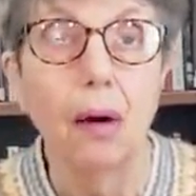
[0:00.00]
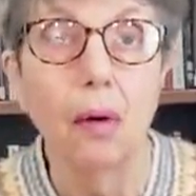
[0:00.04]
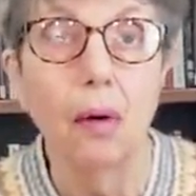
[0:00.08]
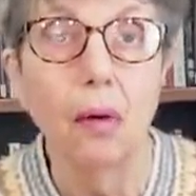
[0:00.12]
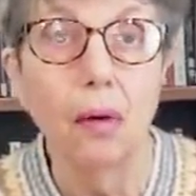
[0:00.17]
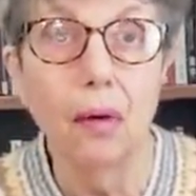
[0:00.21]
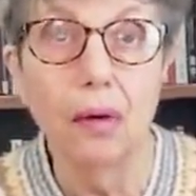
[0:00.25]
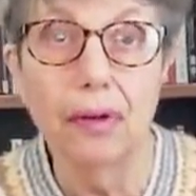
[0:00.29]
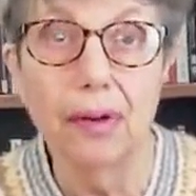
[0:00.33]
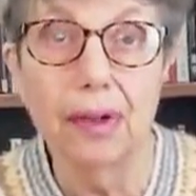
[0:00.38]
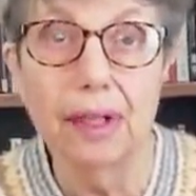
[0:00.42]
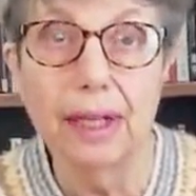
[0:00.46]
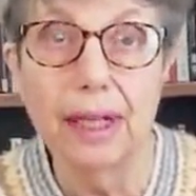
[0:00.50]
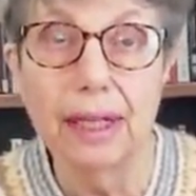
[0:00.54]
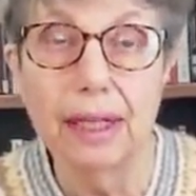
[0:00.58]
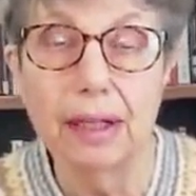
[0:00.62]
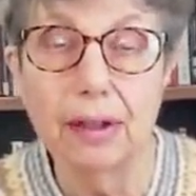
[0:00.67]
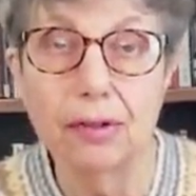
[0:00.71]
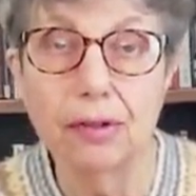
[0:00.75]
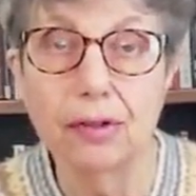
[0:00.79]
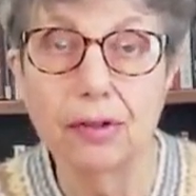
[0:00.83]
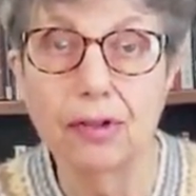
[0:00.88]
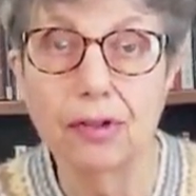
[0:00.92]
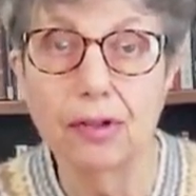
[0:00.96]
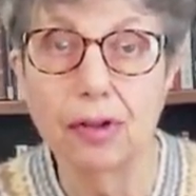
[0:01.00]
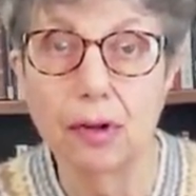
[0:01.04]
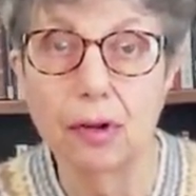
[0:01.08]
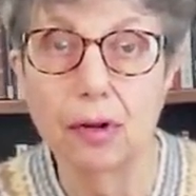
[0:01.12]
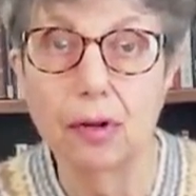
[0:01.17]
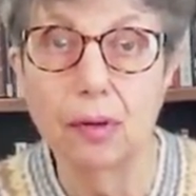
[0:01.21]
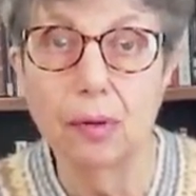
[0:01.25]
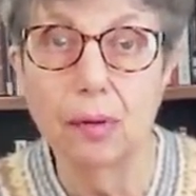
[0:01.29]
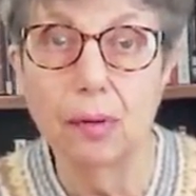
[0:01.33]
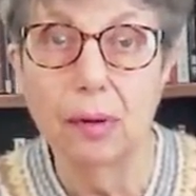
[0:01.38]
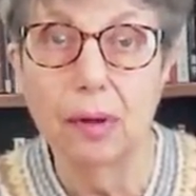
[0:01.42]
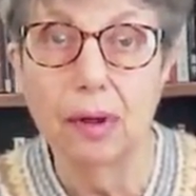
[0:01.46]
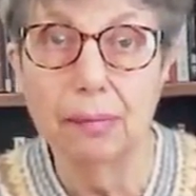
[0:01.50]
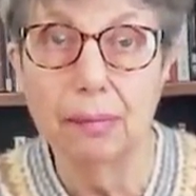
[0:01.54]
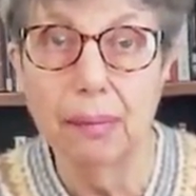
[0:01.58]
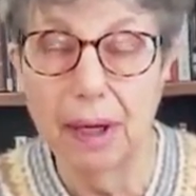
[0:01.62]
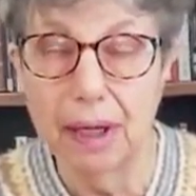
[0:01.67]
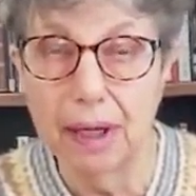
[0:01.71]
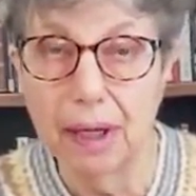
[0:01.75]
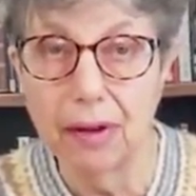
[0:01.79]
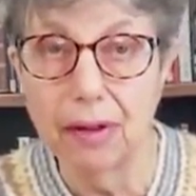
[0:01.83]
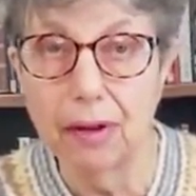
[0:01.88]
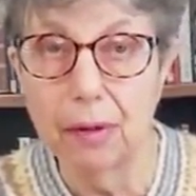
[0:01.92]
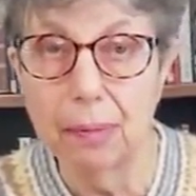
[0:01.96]
All the links to
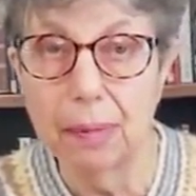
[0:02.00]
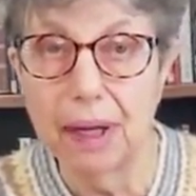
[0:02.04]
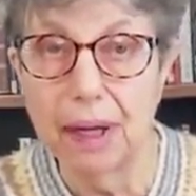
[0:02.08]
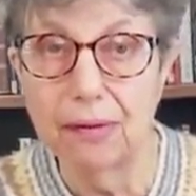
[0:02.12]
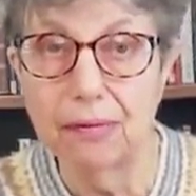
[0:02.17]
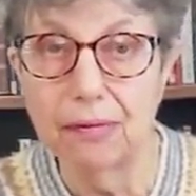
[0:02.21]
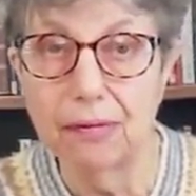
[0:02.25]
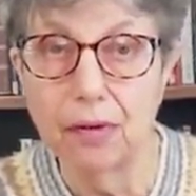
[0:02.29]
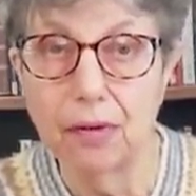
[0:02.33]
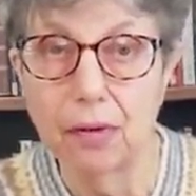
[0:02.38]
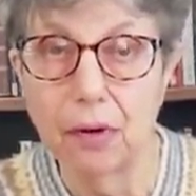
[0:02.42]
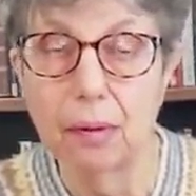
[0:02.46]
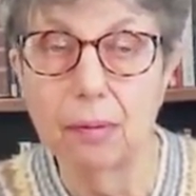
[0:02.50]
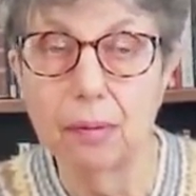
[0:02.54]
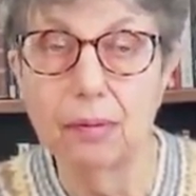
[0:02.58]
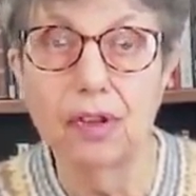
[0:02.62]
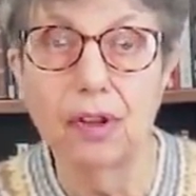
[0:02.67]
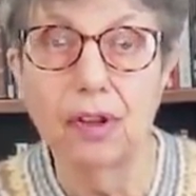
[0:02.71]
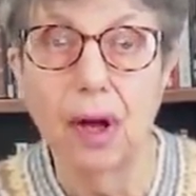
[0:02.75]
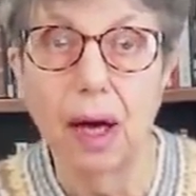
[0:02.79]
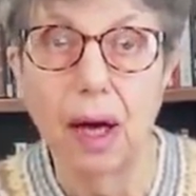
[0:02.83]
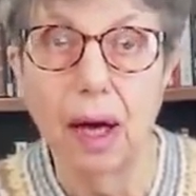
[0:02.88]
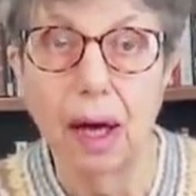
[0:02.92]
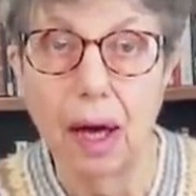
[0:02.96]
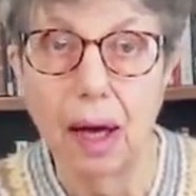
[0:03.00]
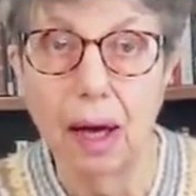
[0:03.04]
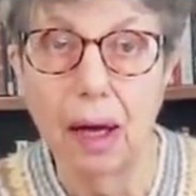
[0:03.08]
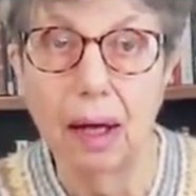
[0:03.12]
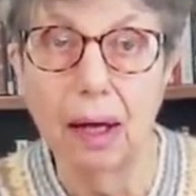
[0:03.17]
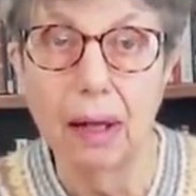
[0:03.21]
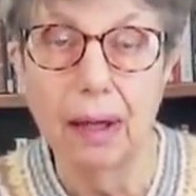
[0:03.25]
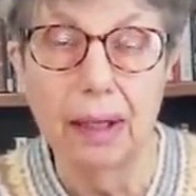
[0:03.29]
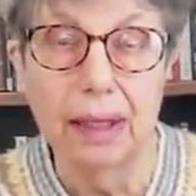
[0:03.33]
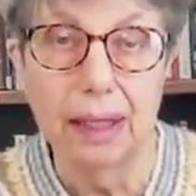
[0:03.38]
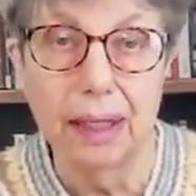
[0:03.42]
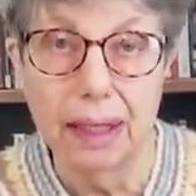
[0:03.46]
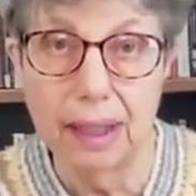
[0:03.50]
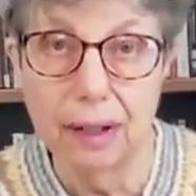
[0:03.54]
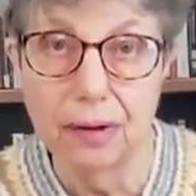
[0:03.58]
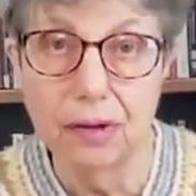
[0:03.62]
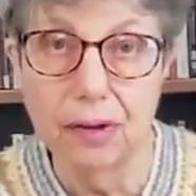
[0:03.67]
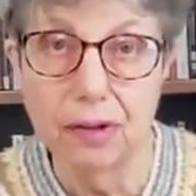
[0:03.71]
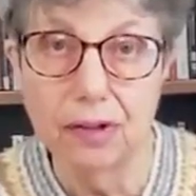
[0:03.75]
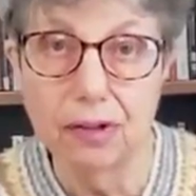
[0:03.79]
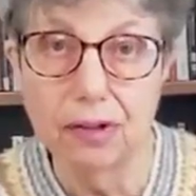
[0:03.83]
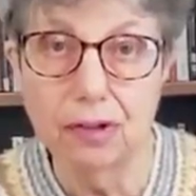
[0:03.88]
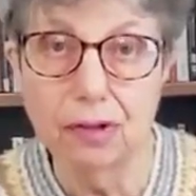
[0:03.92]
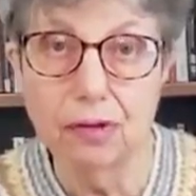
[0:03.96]
my other platforms are in
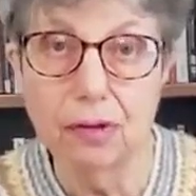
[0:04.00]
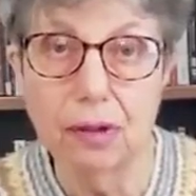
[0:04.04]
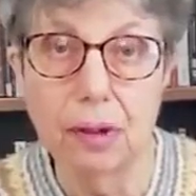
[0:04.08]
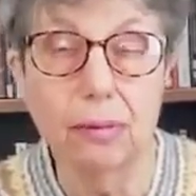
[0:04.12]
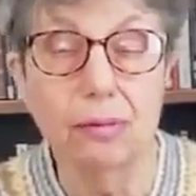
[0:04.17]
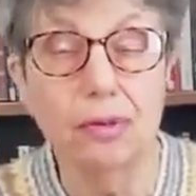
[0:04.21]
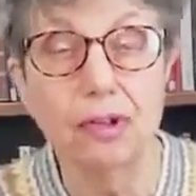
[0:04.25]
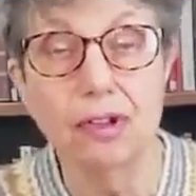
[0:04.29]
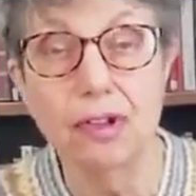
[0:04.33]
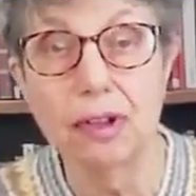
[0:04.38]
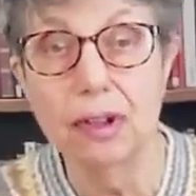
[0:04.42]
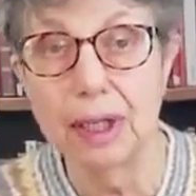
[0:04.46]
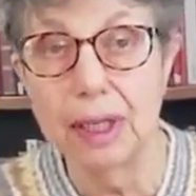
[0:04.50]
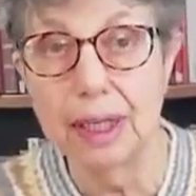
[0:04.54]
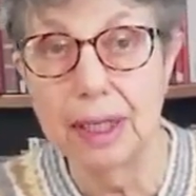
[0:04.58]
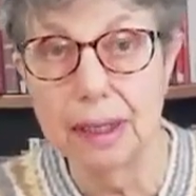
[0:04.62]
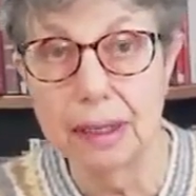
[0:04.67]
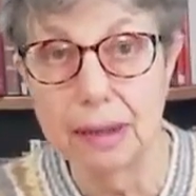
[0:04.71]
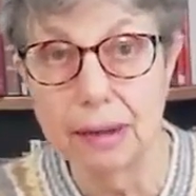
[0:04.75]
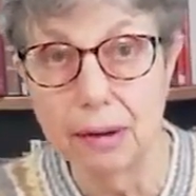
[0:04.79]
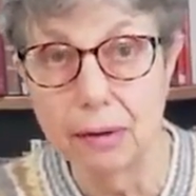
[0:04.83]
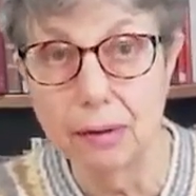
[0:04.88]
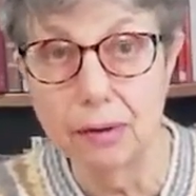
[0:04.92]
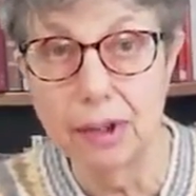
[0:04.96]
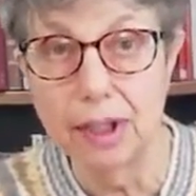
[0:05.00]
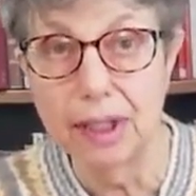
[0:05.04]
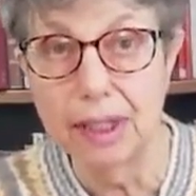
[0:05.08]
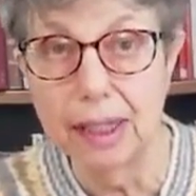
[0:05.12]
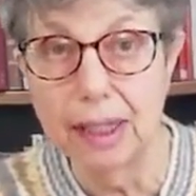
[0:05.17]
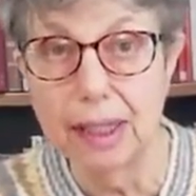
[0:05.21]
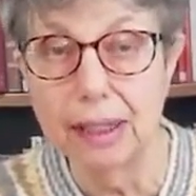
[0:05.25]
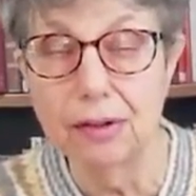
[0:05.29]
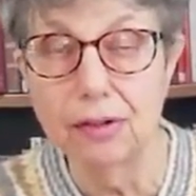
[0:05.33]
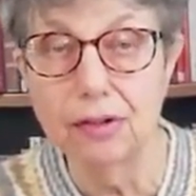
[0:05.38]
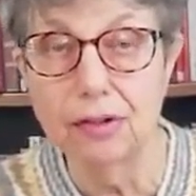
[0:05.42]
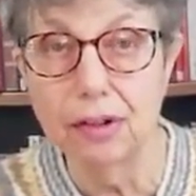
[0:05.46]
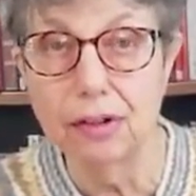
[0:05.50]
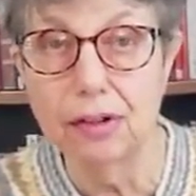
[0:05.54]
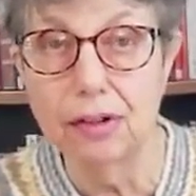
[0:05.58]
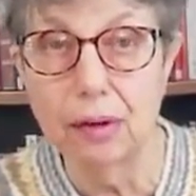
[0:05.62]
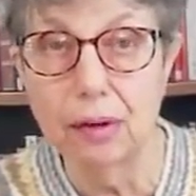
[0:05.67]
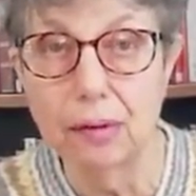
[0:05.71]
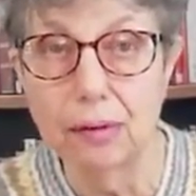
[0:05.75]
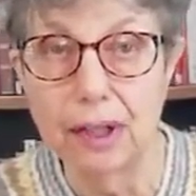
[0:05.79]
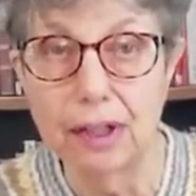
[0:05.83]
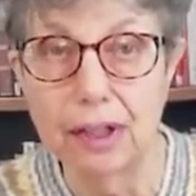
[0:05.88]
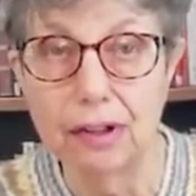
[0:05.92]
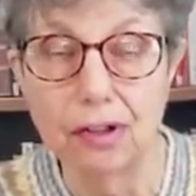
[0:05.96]
the description, including links to
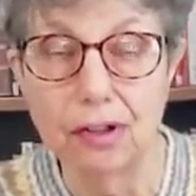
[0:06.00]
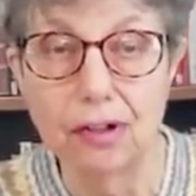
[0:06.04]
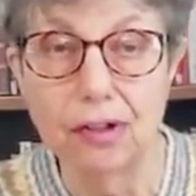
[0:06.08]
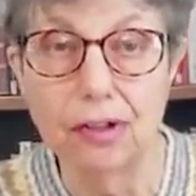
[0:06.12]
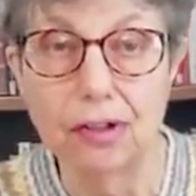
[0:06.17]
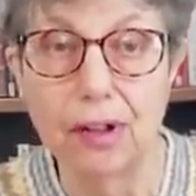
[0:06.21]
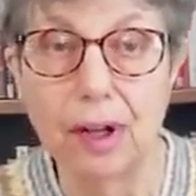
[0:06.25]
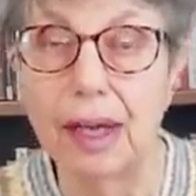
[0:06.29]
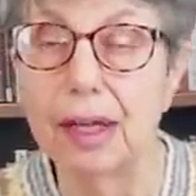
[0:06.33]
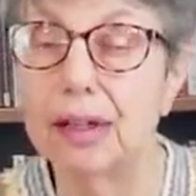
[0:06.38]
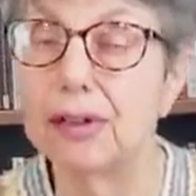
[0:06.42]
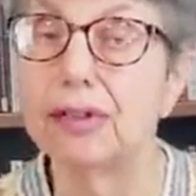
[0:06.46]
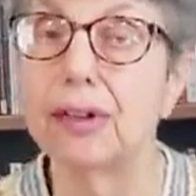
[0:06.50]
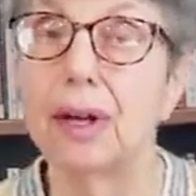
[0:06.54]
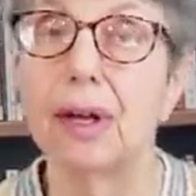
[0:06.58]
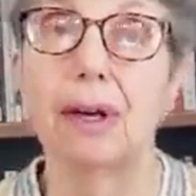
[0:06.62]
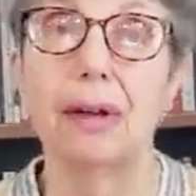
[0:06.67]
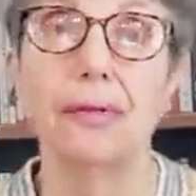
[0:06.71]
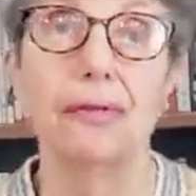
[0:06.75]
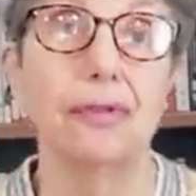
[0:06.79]
donation sites.